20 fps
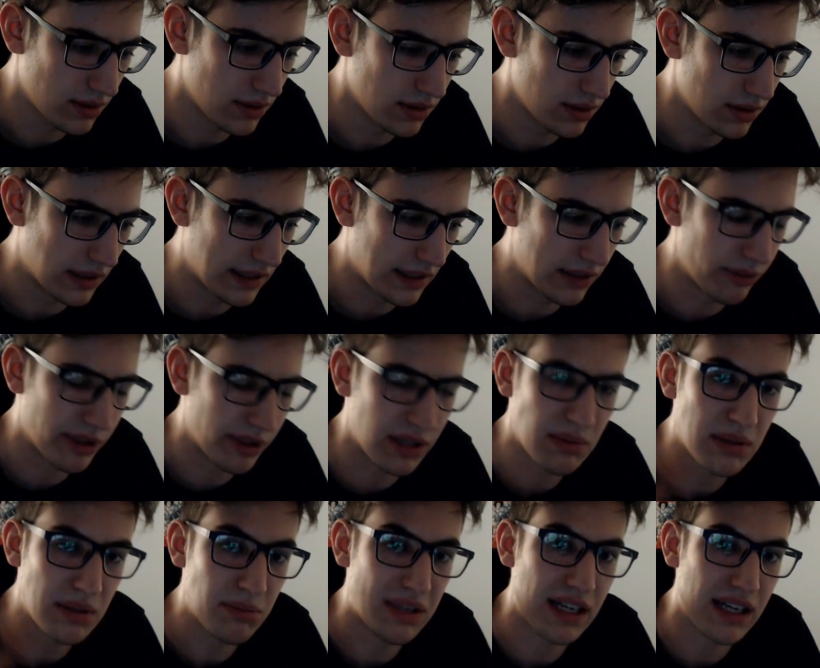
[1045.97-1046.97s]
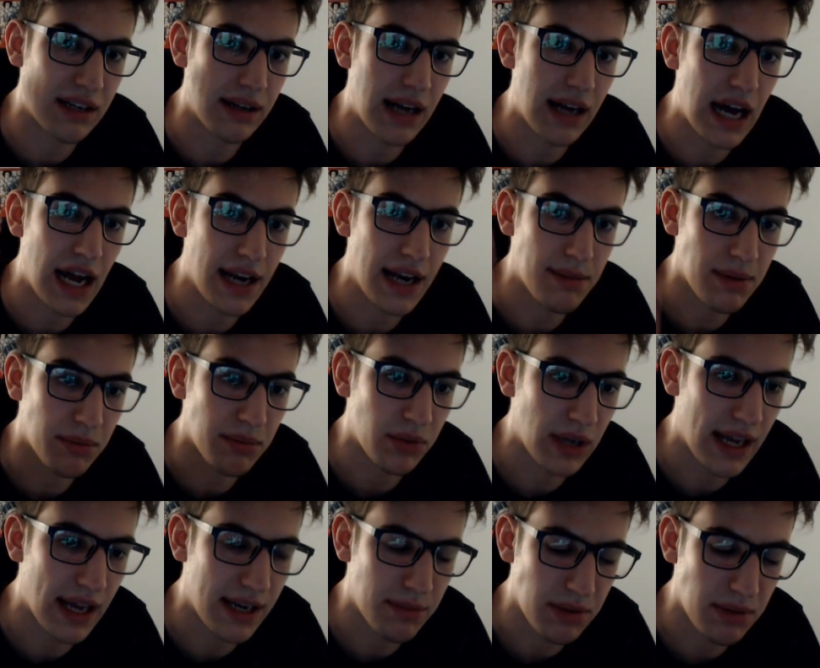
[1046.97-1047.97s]
recommend me a anime
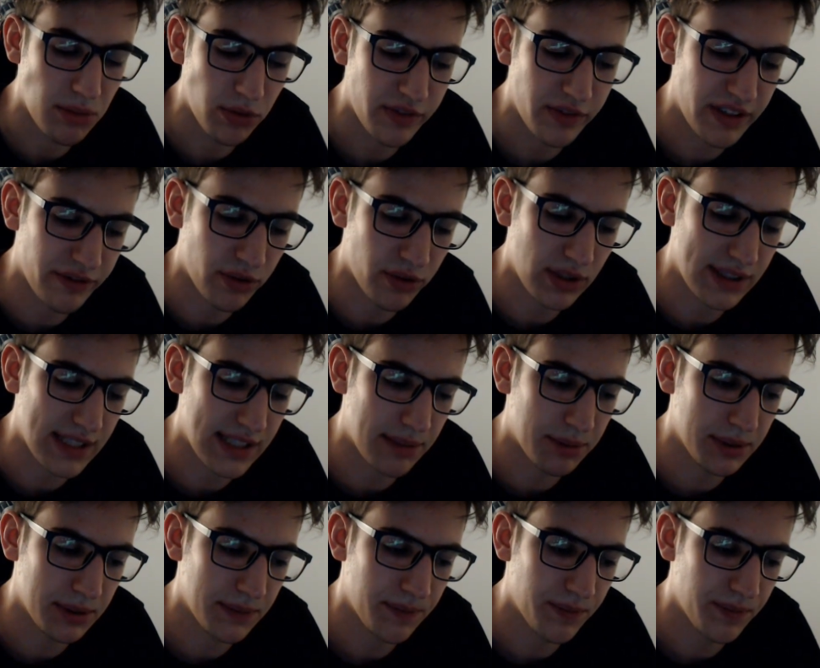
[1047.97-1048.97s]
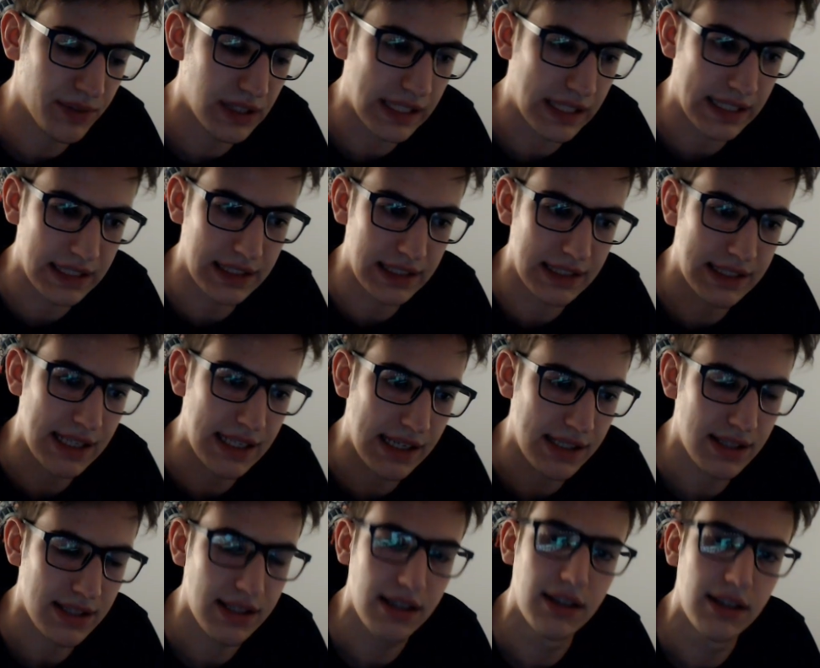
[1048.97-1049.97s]
movie, for example, like in this case.